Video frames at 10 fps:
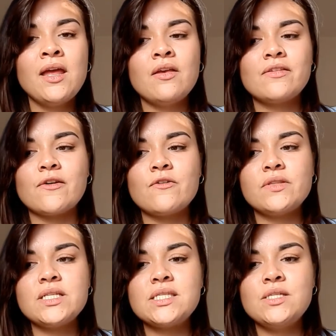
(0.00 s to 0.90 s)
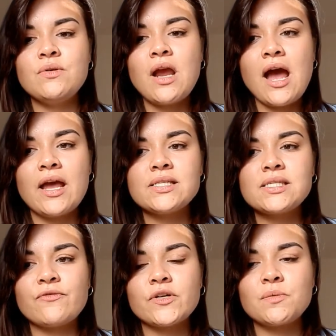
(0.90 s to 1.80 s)
So these two
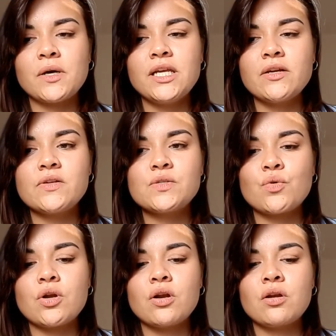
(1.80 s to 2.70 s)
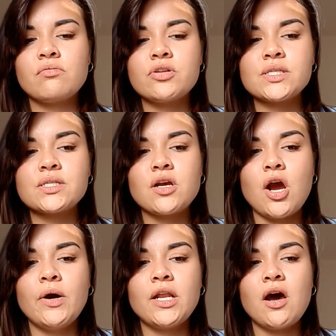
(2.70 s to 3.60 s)
guys for 20 years were just
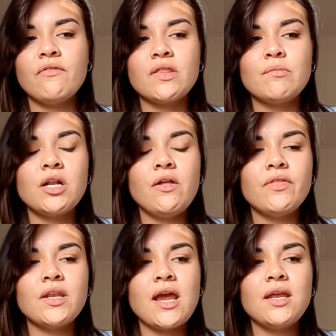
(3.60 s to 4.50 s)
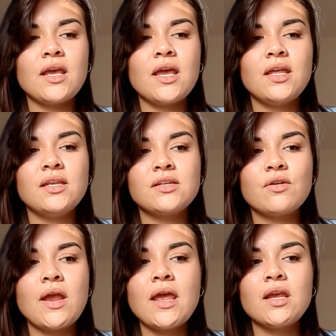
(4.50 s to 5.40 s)
going off in the middle of the night and
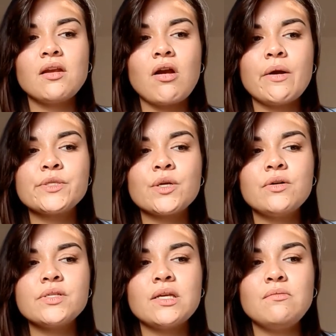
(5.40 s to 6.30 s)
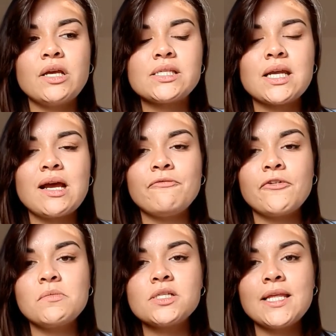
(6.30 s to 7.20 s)
creating crop circles and messing up
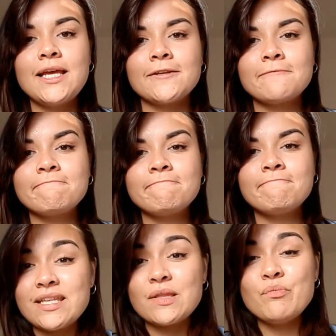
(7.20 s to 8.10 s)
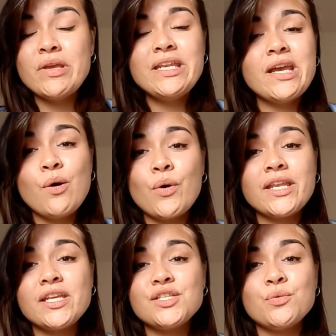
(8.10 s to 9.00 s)
farmers' land. The media went
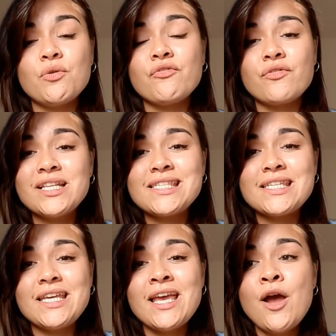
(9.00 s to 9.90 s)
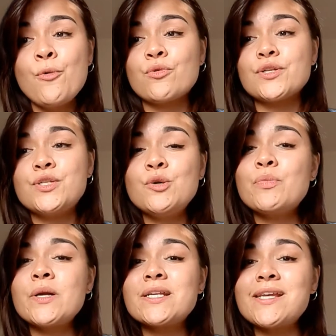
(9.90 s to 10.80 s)
into a frenzy, were
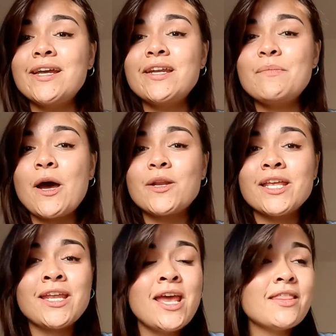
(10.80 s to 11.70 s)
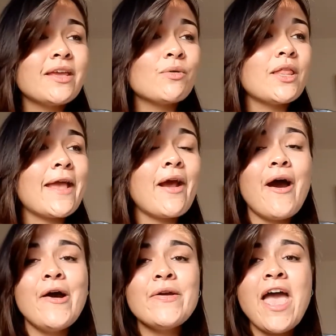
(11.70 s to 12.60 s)
super excited about it. They were like,
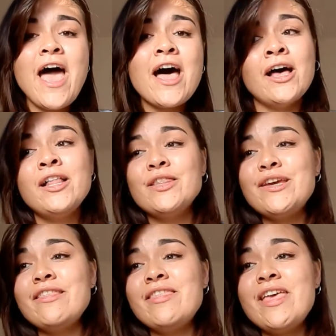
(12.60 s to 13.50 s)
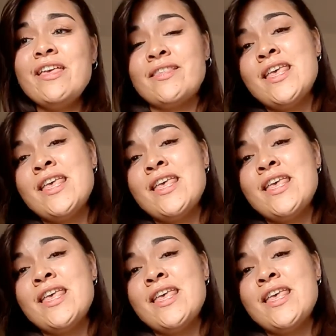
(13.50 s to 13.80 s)
oh yeah, look at this.